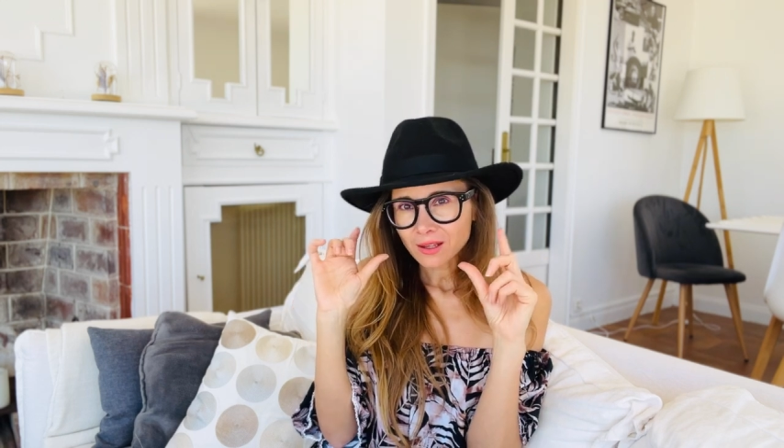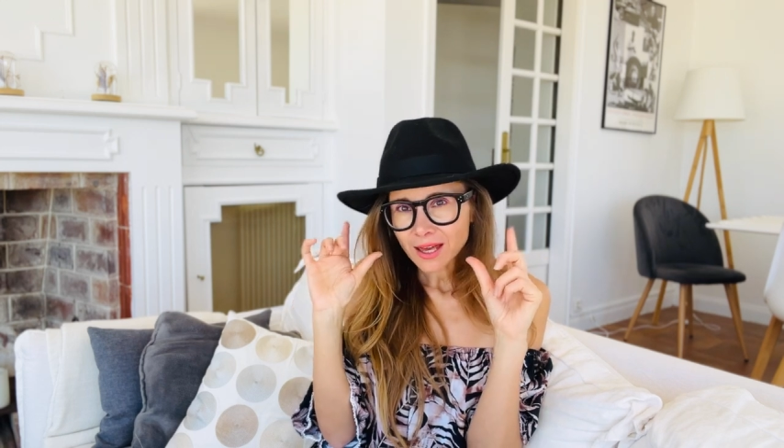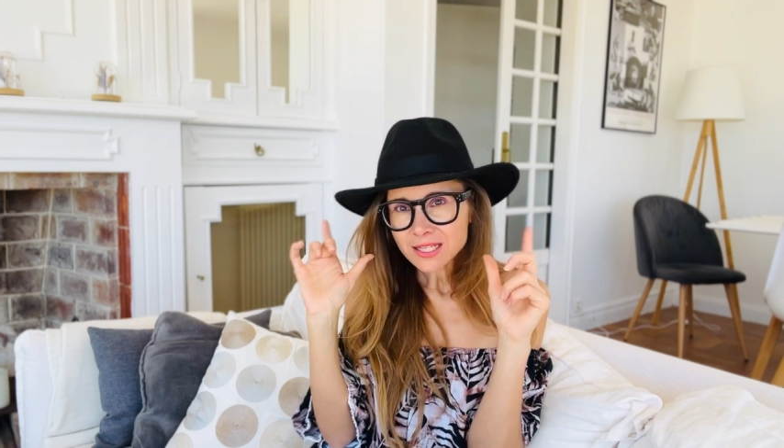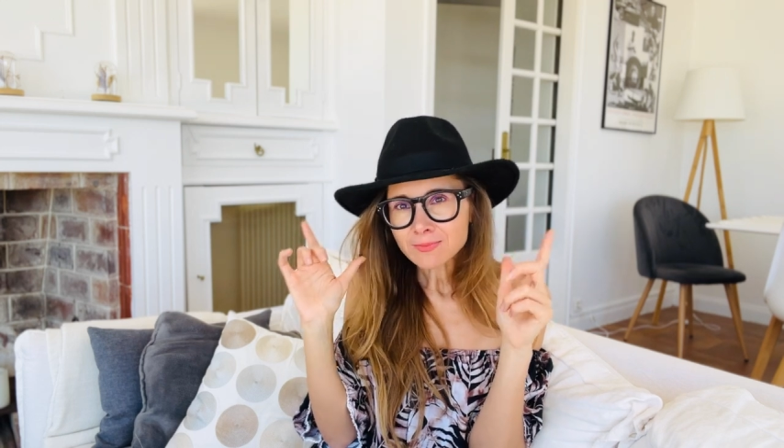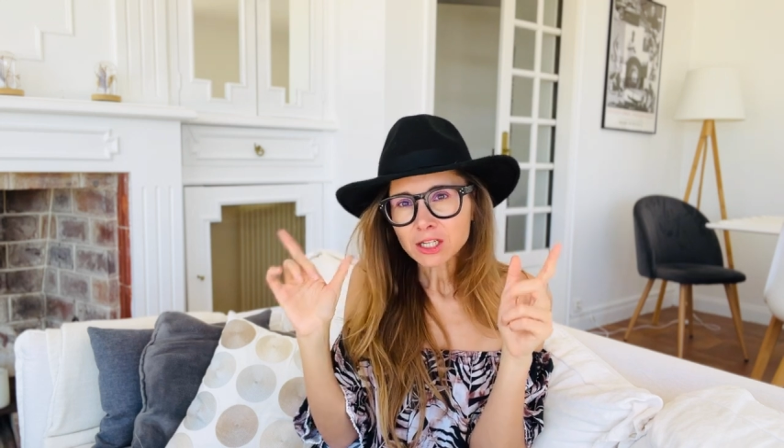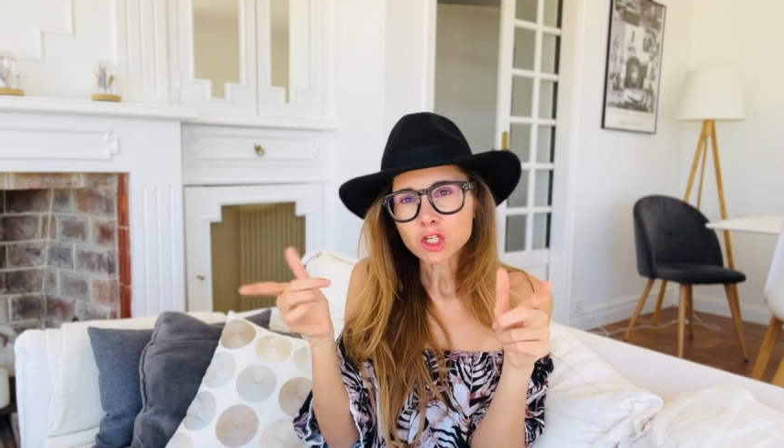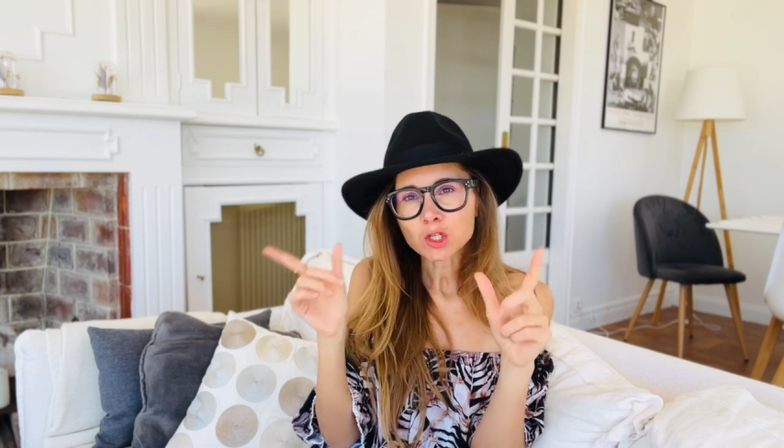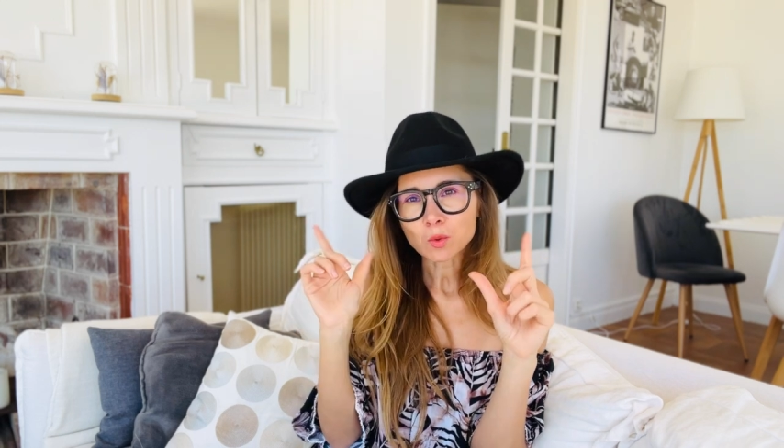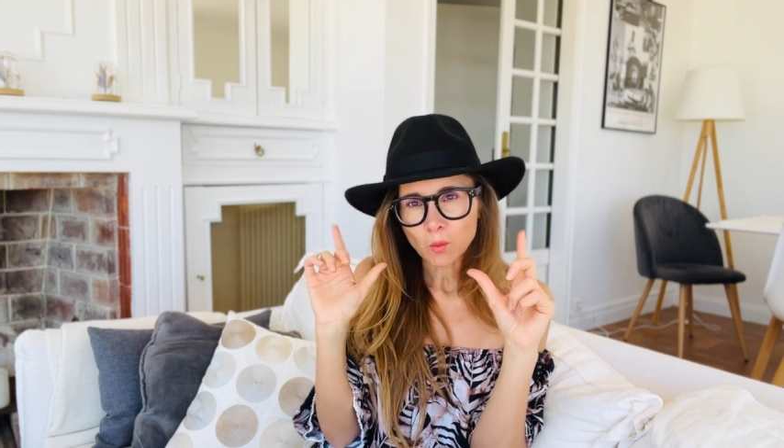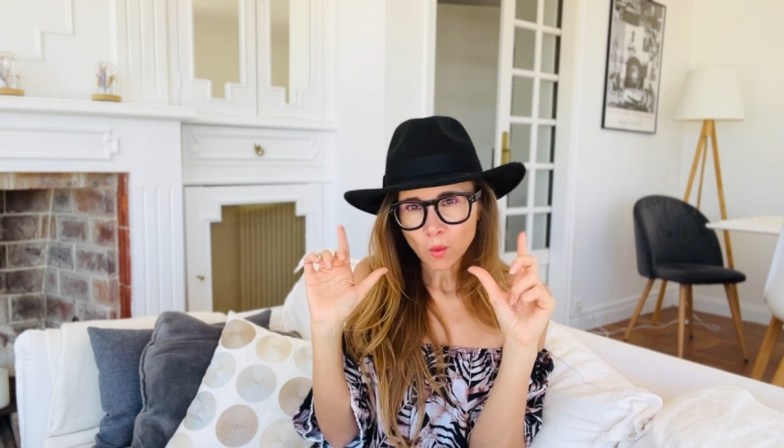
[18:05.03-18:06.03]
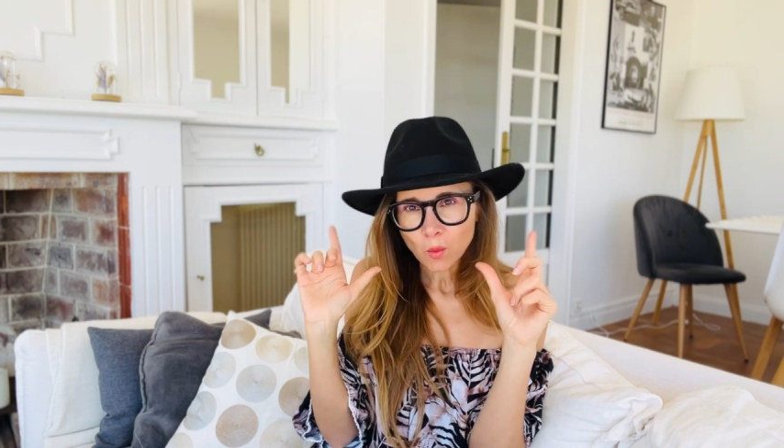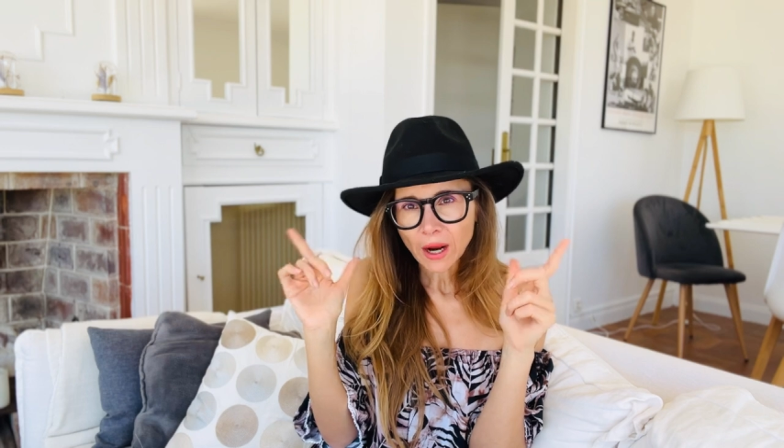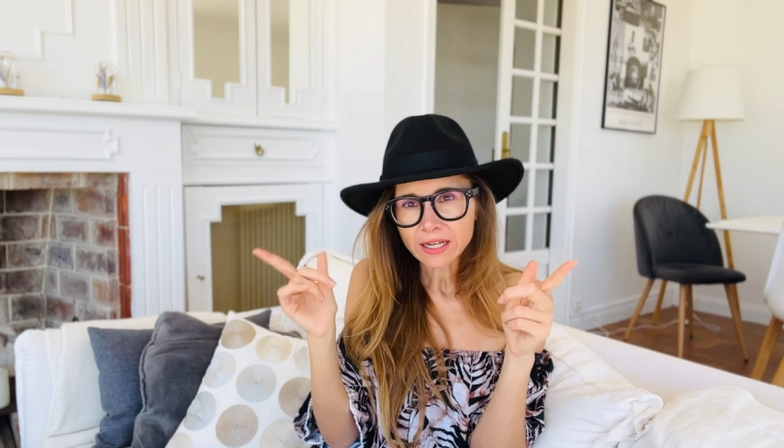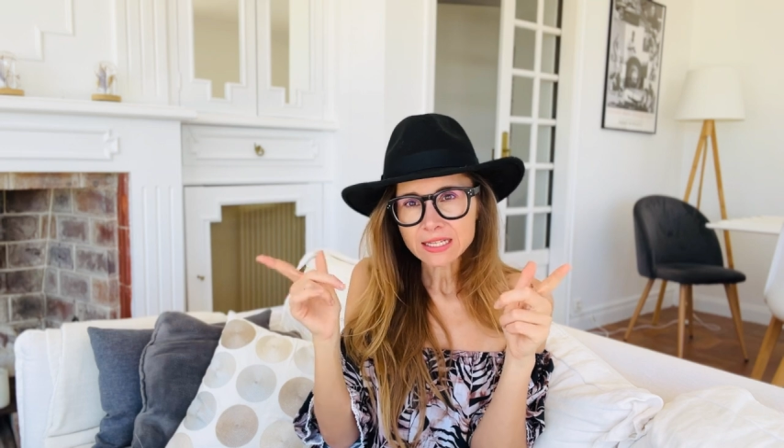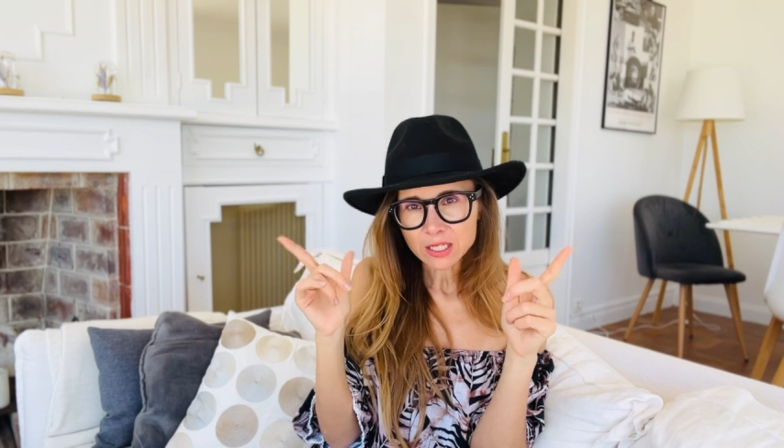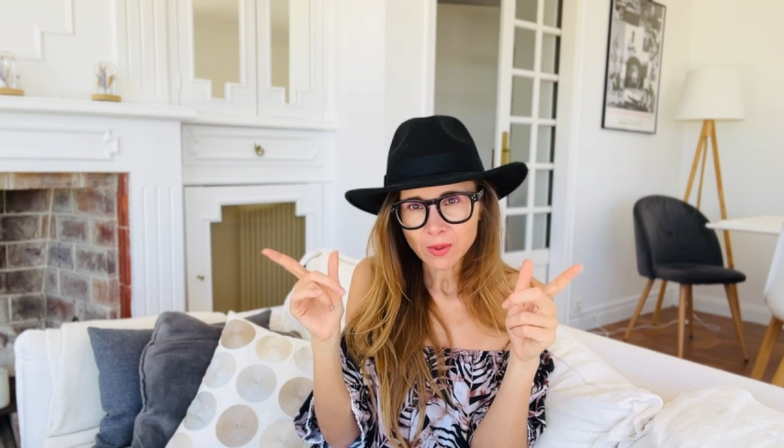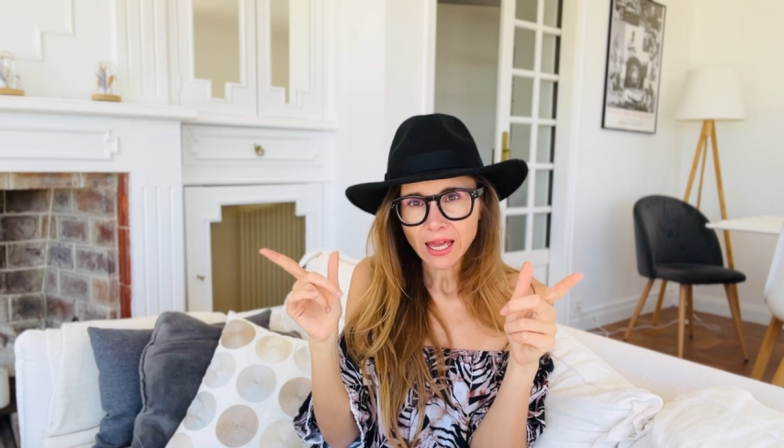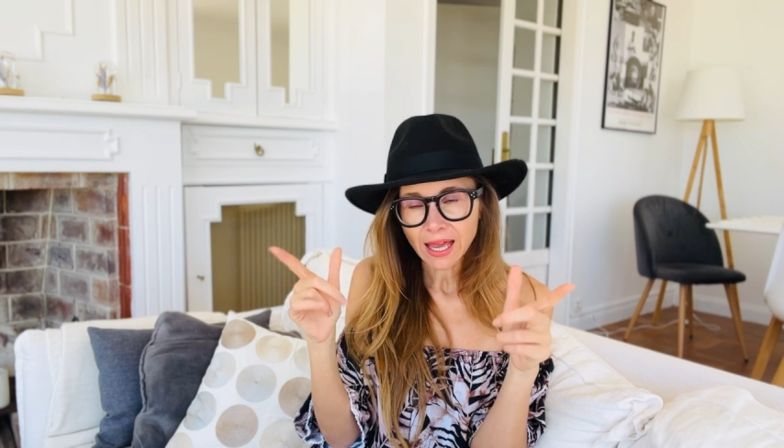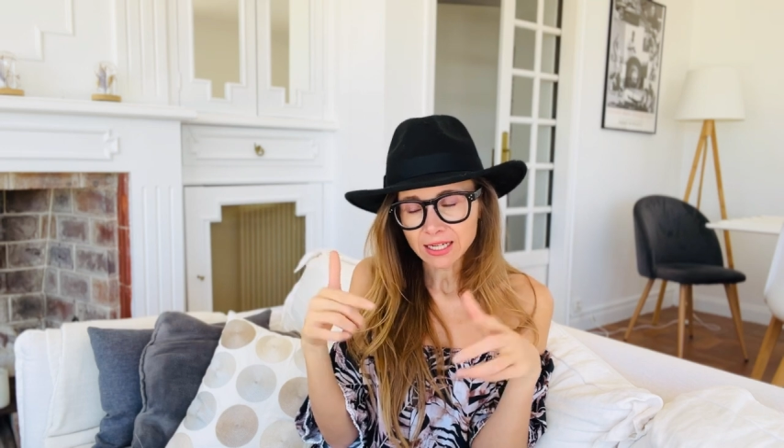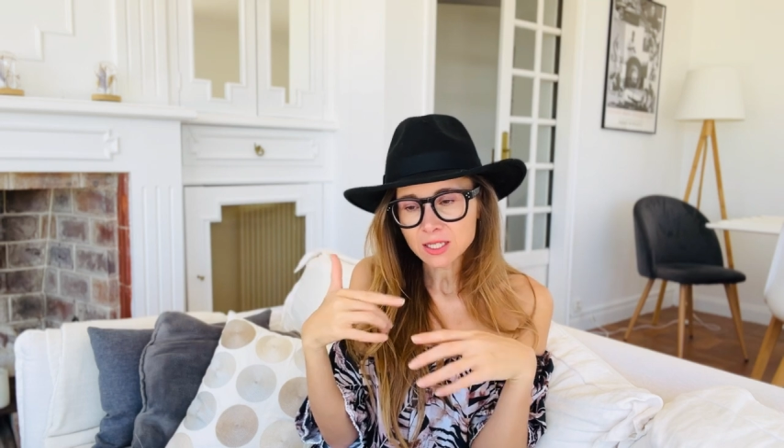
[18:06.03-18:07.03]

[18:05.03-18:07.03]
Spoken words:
as much as awareness as we can,